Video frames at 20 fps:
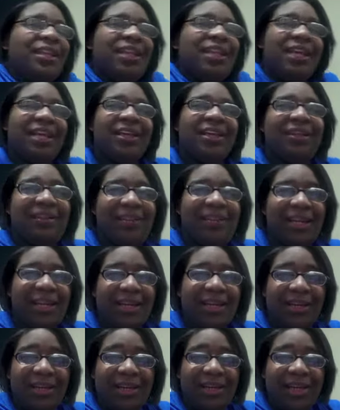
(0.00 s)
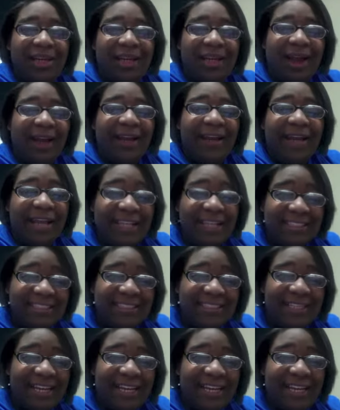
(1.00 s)
they they kind of
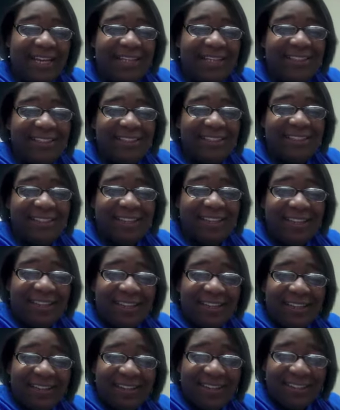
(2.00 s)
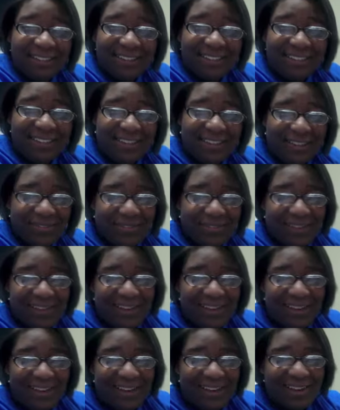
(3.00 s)
hesitate and, and stuff
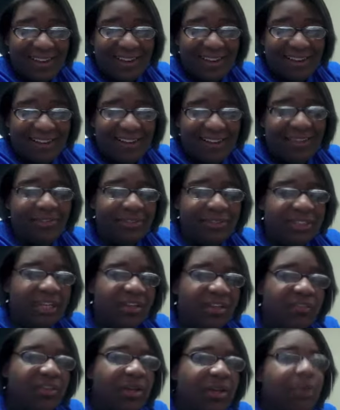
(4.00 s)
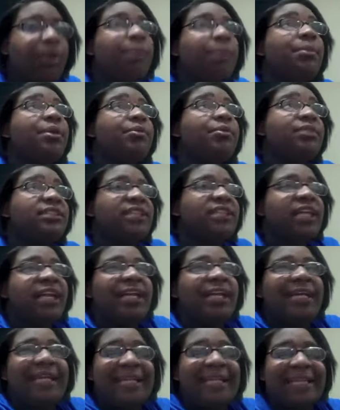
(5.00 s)
and uh, it was kind of i mean it wasn't that i
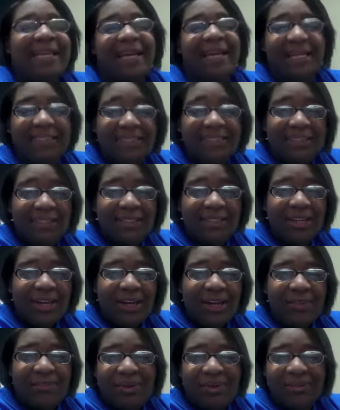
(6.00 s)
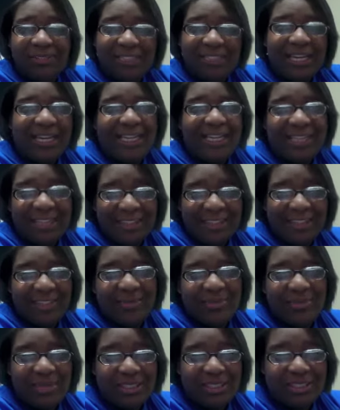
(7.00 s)
didn't get the answer but it was kind of like
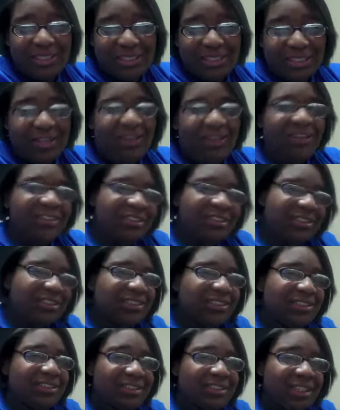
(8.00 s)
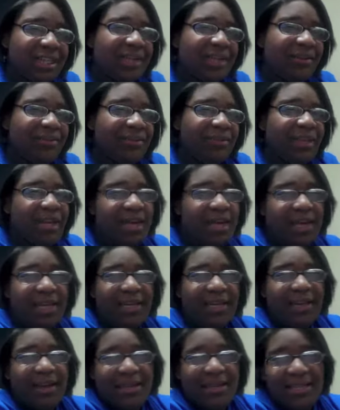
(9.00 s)
well uh, yeah yeah I,
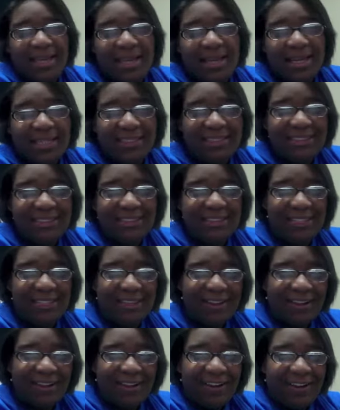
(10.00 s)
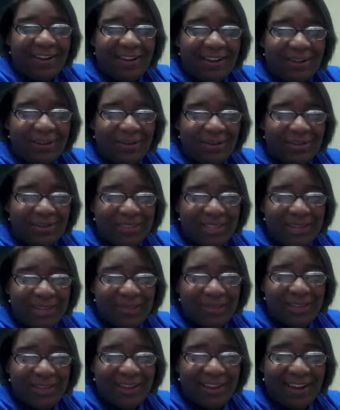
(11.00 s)
I, guess and one time
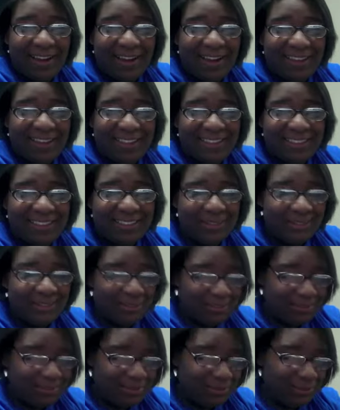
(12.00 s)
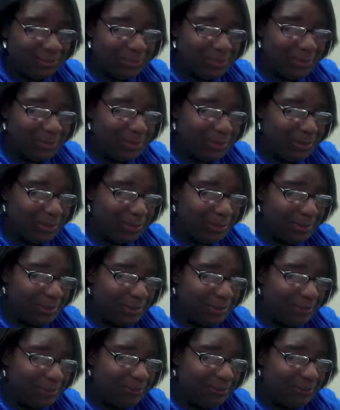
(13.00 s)
I, I asked this this one girl uh, if